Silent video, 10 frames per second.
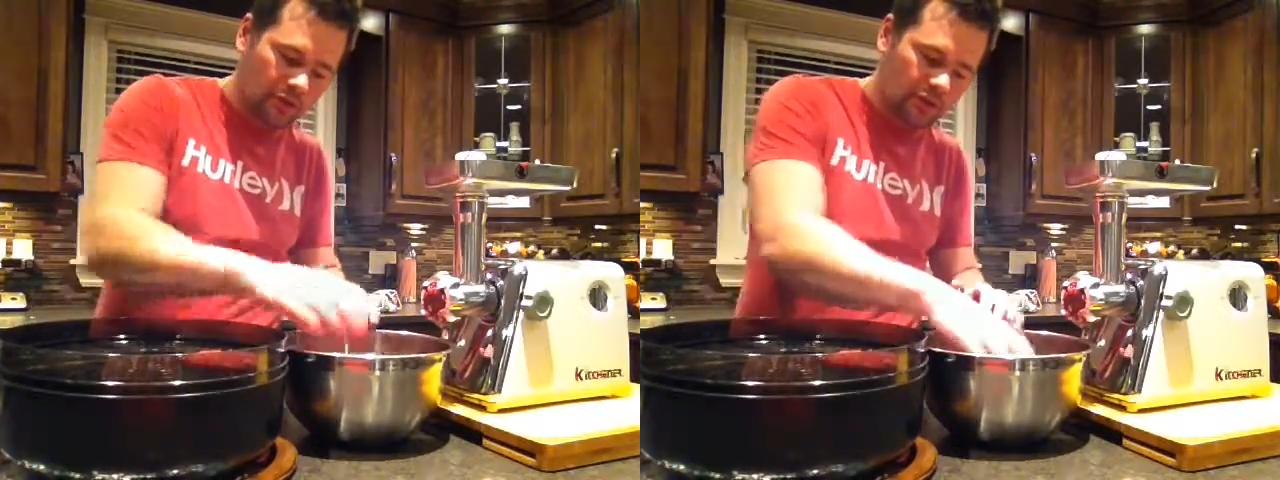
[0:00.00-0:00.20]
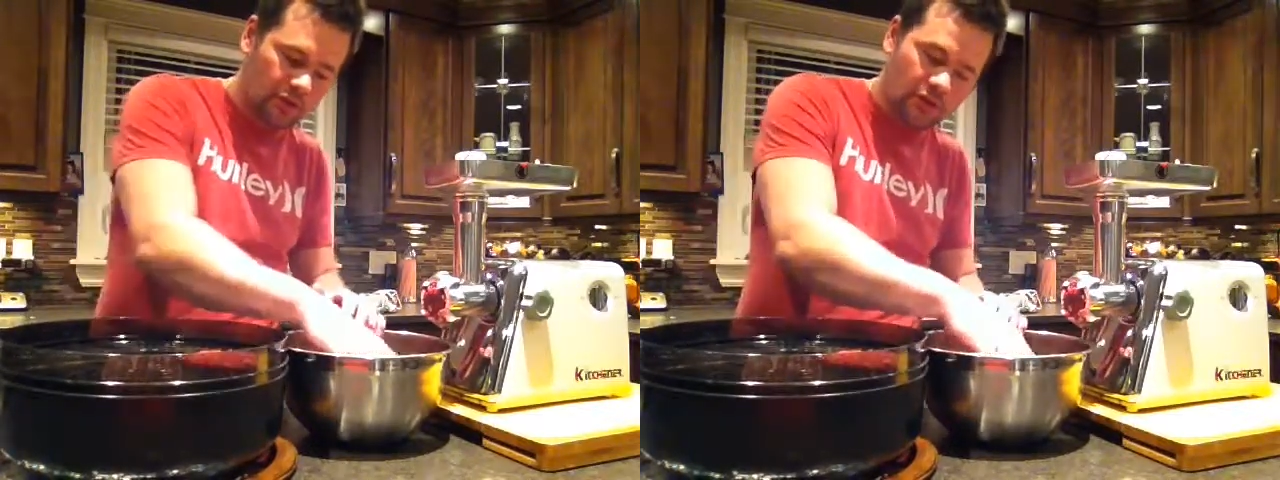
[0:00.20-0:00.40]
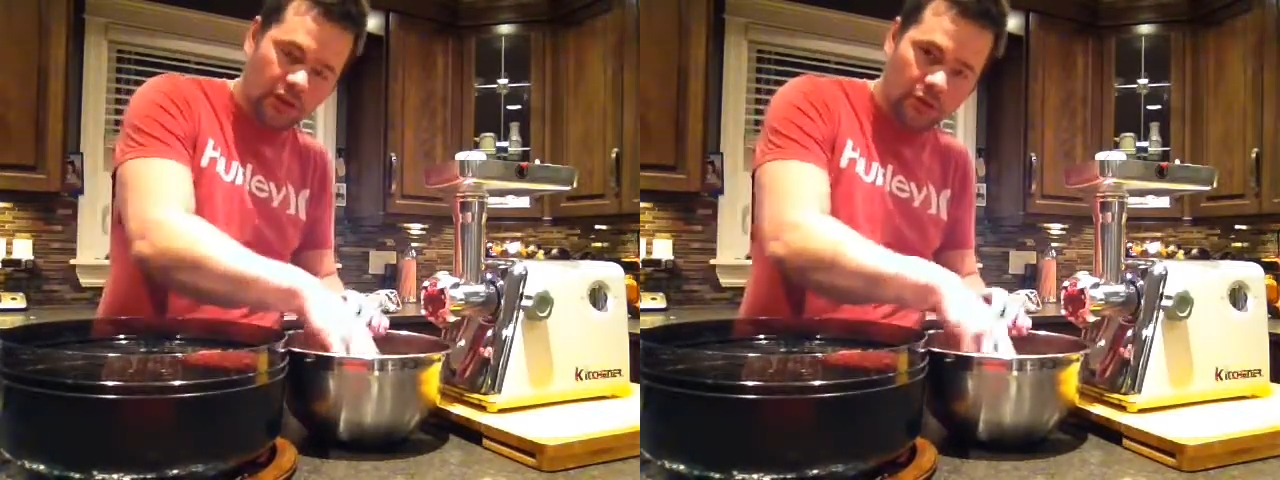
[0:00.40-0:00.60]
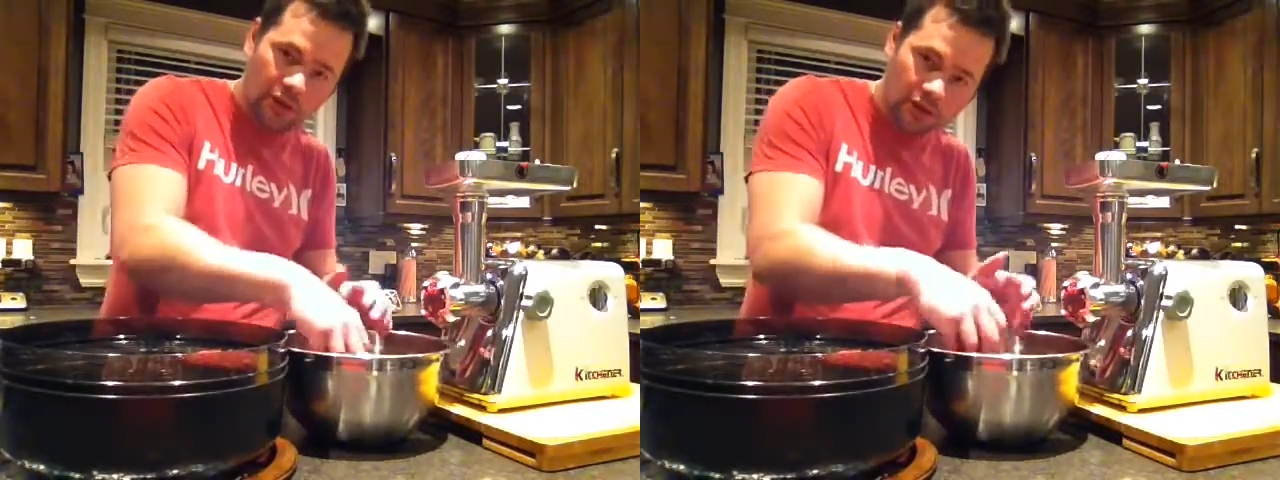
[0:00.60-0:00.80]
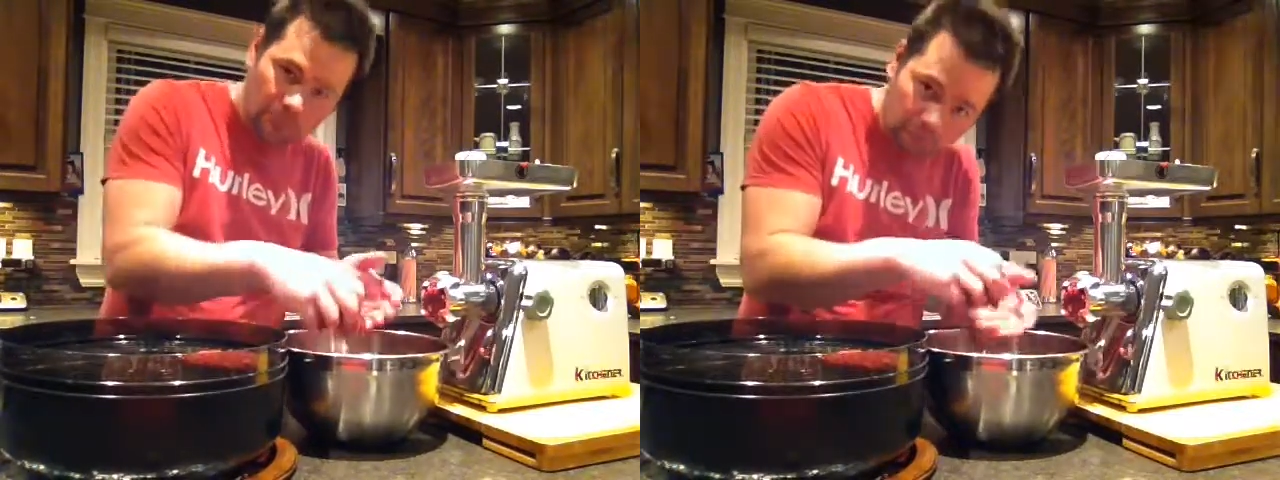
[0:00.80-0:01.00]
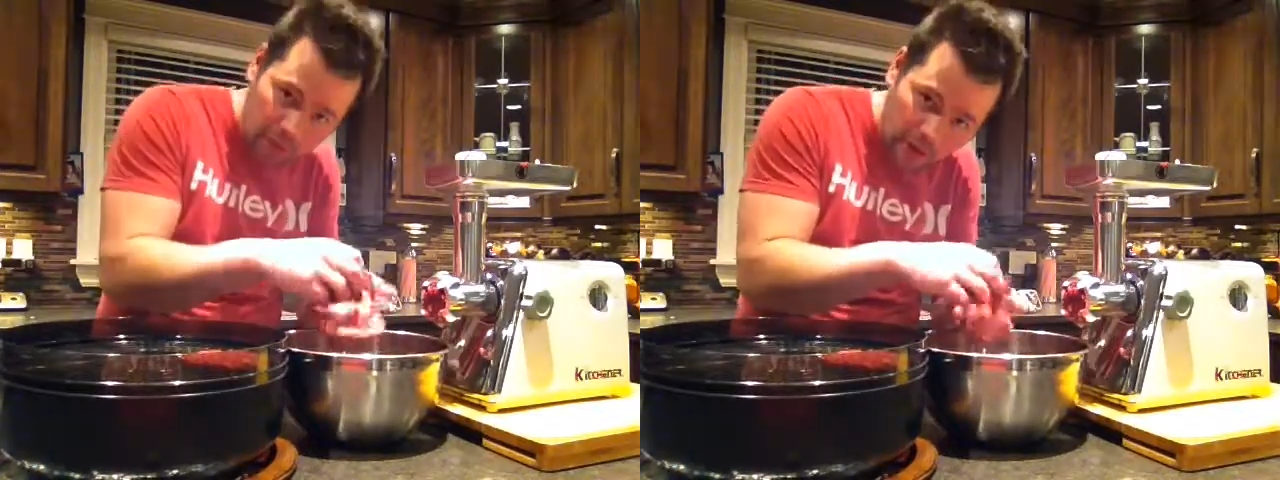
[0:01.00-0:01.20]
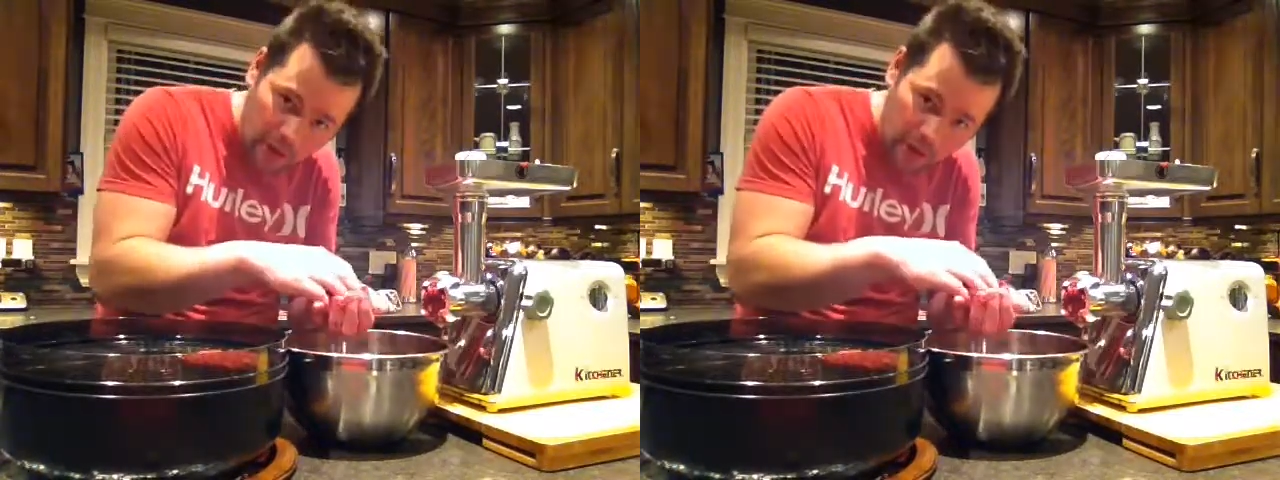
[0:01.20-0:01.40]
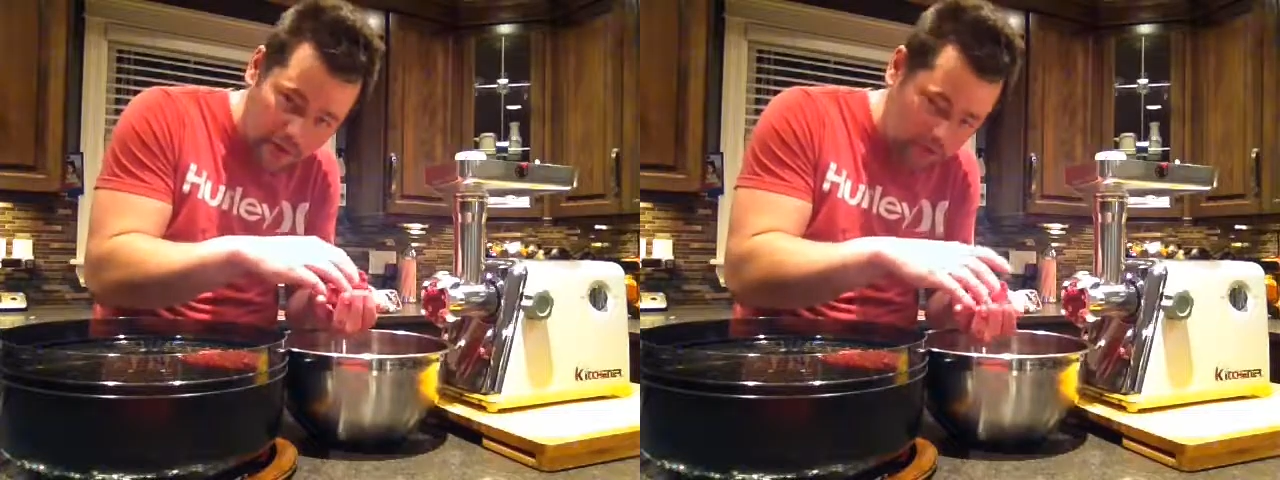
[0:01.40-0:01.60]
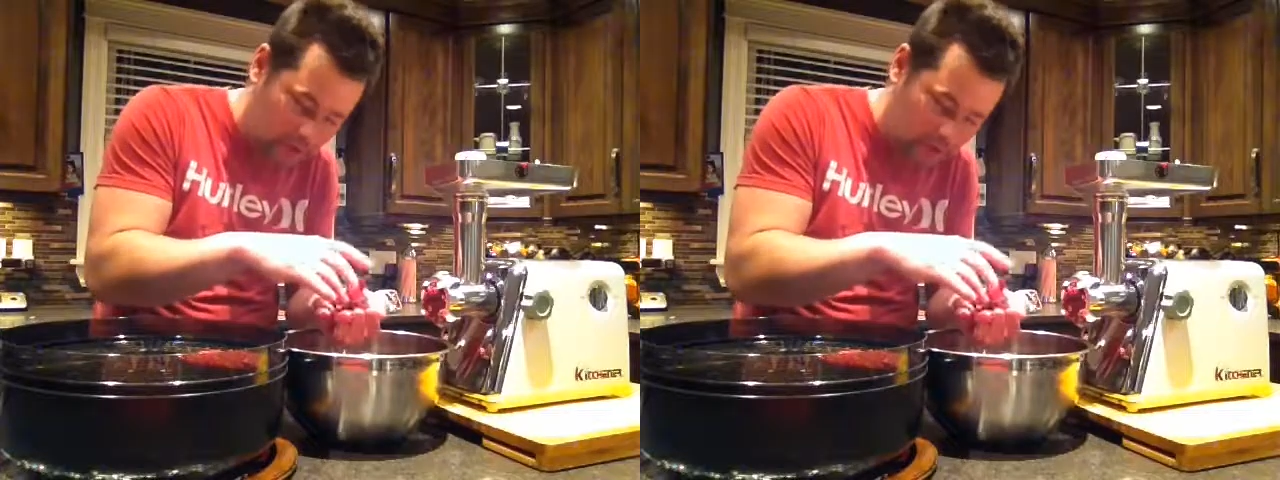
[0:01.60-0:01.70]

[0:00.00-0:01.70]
This is all washed pre-hand.